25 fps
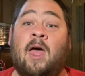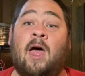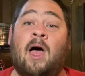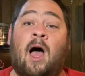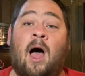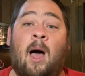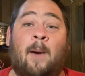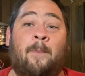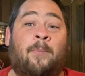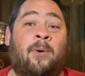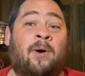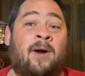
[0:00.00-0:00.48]

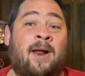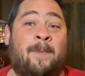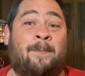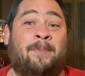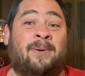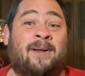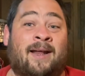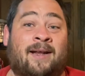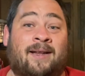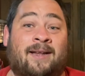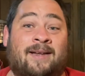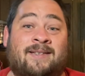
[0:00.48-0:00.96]
I'll put a
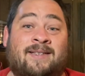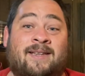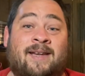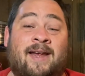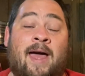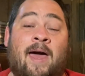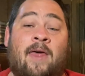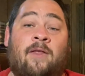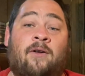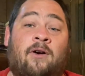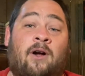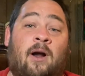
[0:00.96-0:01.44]
playlist
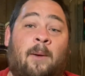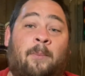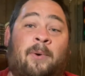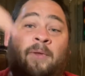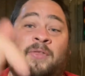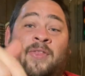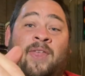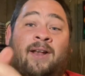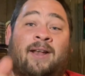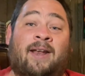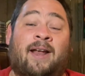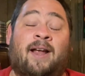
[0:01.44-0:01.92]
together and I'll
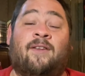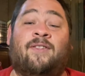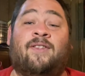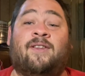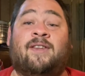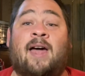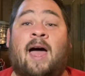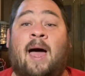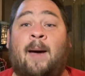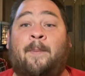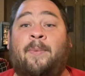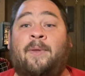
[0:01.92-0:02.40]
put the link at the
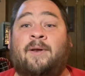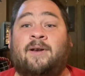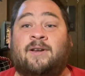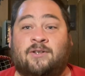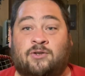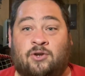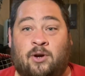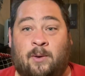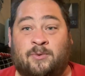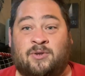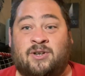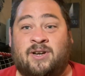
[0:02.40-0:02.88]
top of the
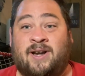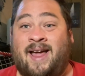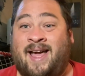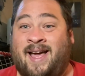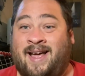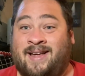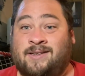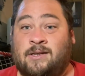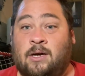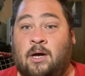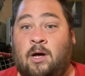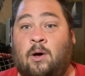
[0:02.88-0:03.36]
description
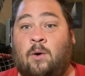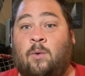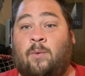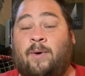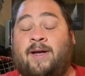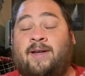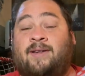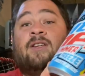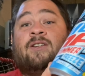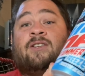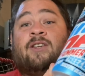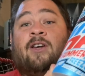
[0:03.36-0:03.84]
as always.